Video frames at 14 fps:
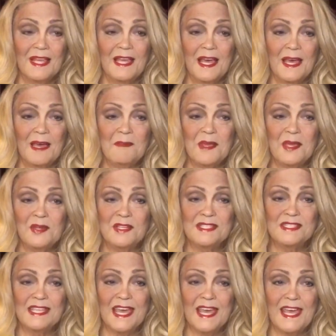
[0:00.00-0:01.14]
I'm here to
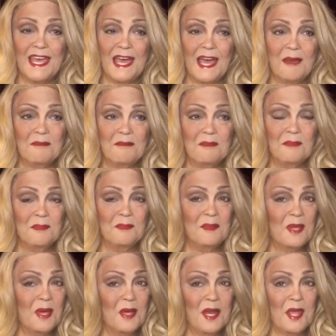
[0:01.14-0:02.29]
say I'm
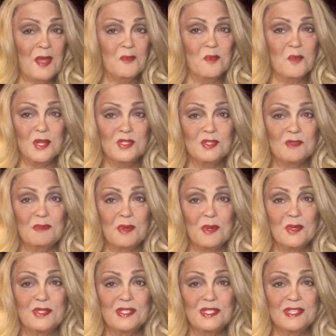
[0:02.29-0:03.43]
not a rich
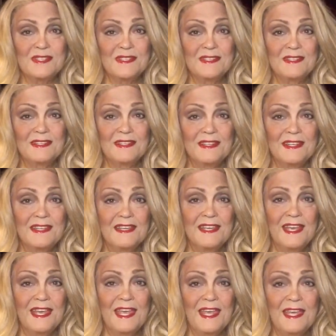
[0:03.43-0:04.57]
person
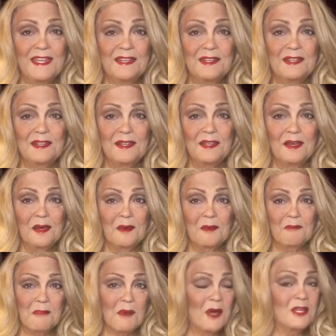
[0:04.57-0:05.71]
in
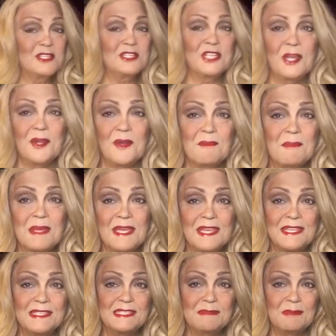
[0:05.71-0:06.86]
monetary
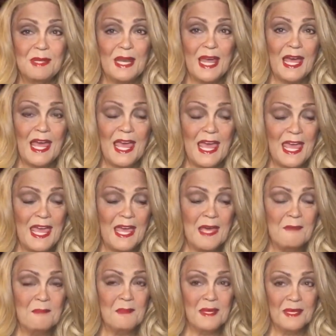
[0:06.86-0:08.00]
means, but I
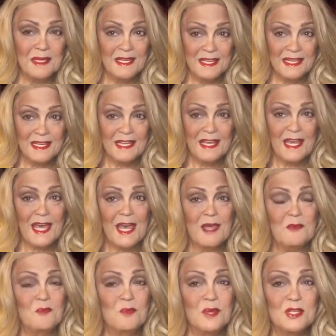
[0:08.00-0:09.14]
am a
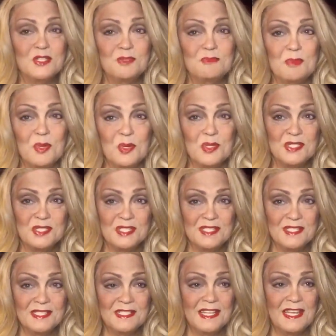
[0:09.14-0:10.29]
rich
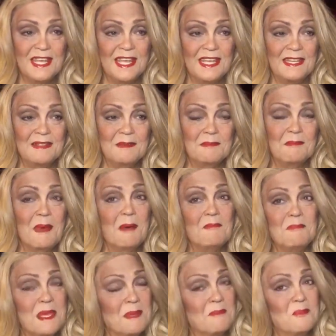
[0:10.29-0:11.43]
person in my
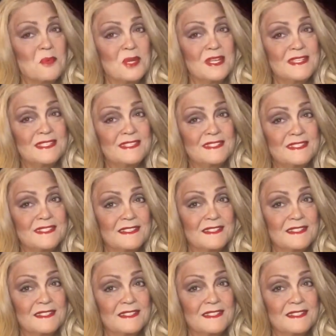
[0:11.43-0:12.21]
memories,